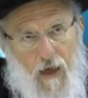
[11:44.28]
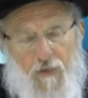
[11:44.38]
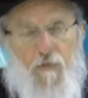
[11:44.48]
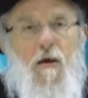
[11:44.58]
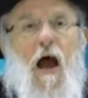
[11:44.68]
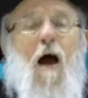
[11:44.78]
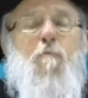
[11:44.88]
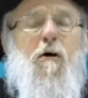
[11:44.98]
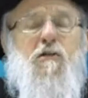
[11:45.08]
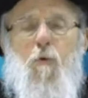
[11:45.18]
and they'll be
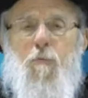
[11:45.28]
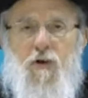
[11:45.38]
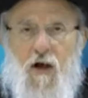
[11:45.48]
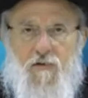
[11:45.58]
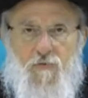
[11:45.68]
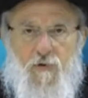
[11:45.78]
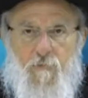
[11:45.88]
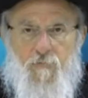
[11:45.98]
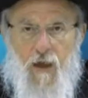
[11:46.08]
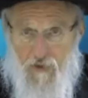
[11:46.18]
much more productive,
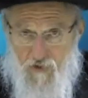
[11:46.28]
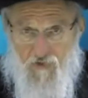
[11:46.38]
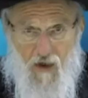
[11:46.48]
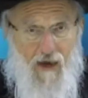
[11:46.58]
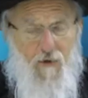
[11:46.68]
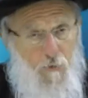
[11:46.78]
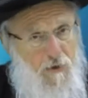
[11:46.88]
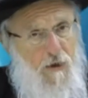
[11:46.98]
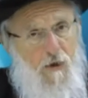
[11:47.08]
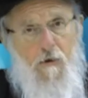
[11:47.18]
and the society will be